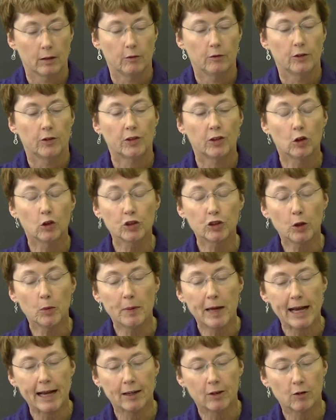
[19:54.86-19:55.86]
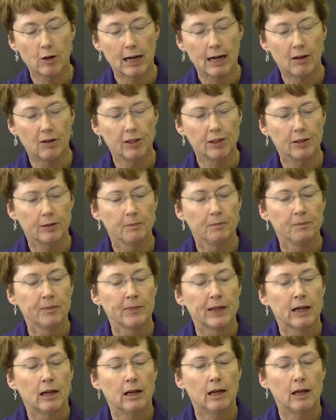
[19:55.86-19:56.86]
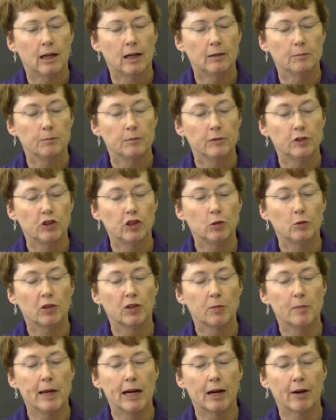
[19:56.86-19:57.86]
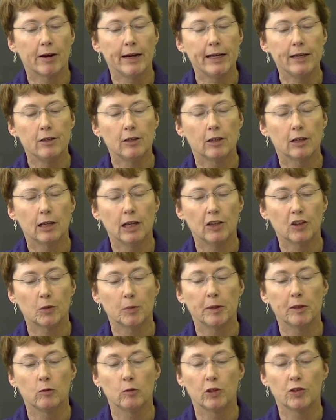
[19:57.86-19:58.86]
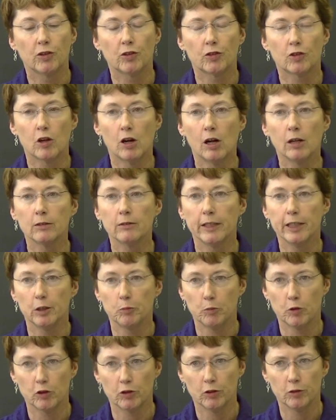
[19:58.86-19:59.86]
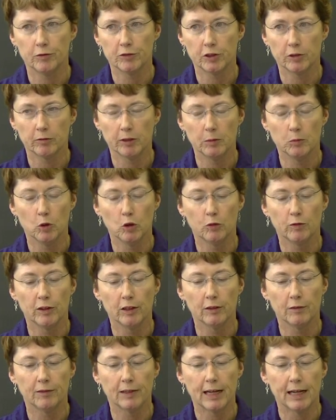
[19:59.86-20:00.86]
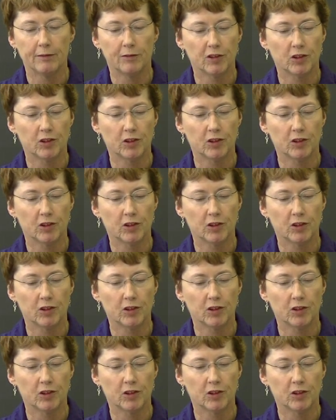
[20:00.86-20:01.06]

Social background, um, she was married. Her husband was strongly approved to removal of life